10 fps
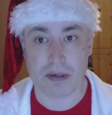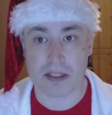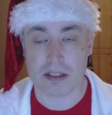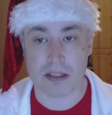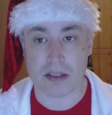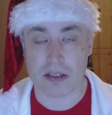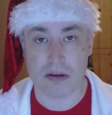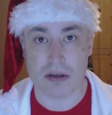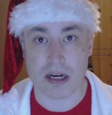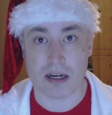basically
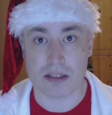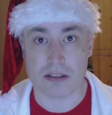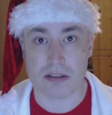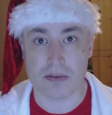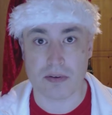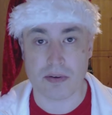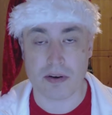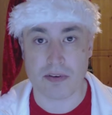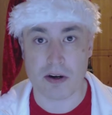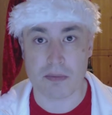you guys have
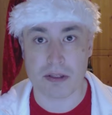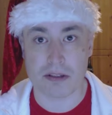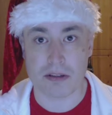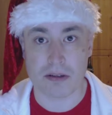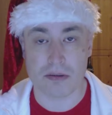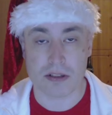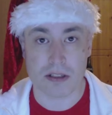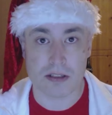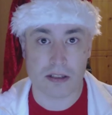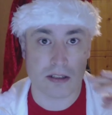helped me through
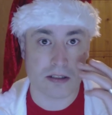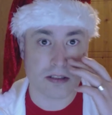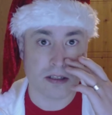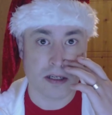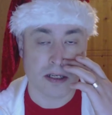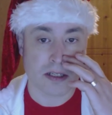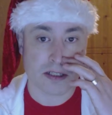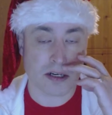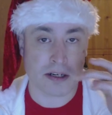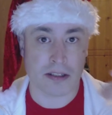since
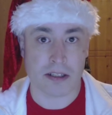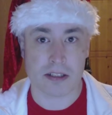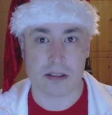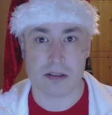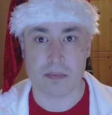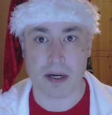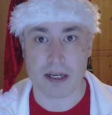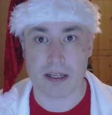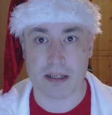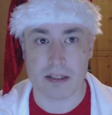starting this
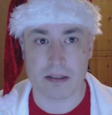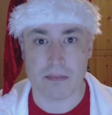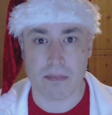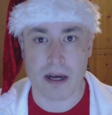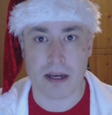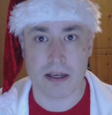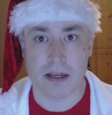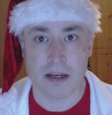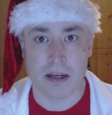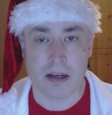back in May.
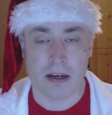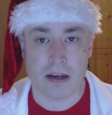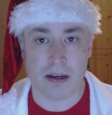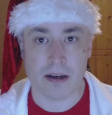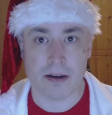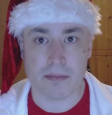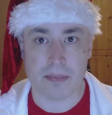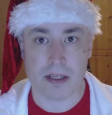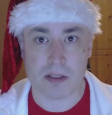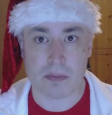
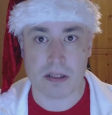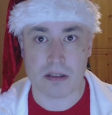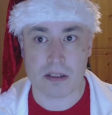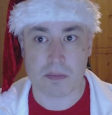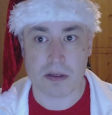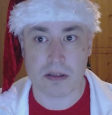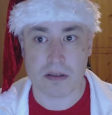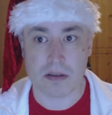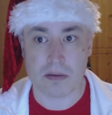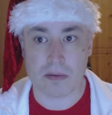It's
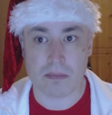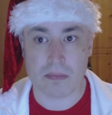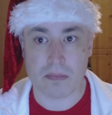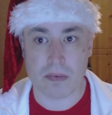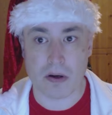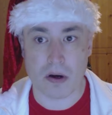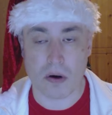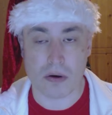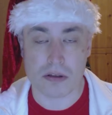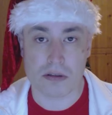been
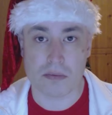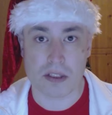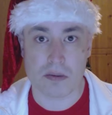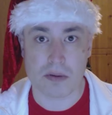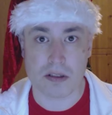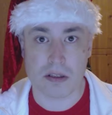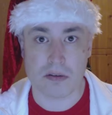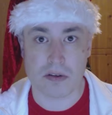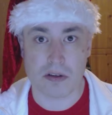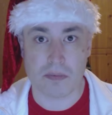awesome.
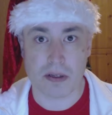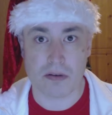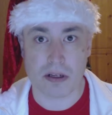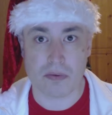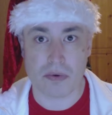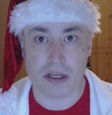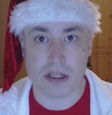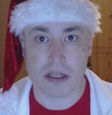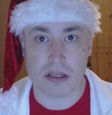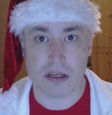You've been, like,
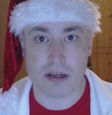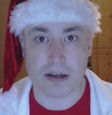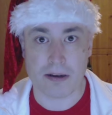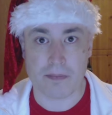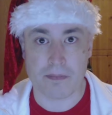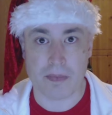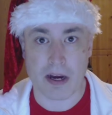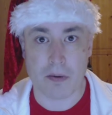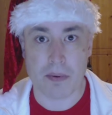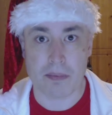really
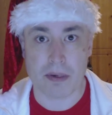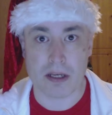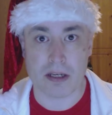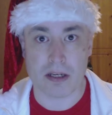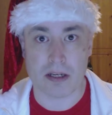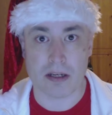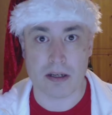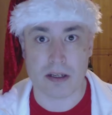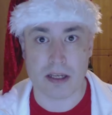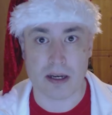helping me
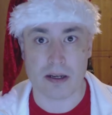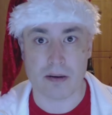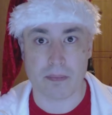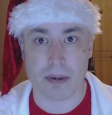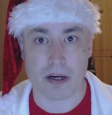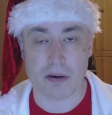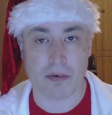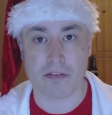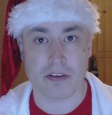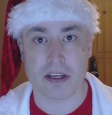get back on
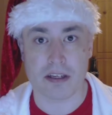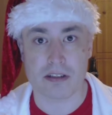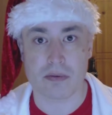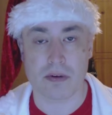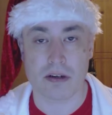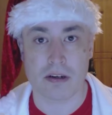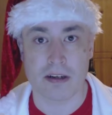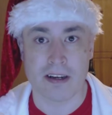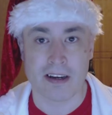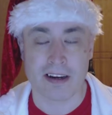my feet, as it were.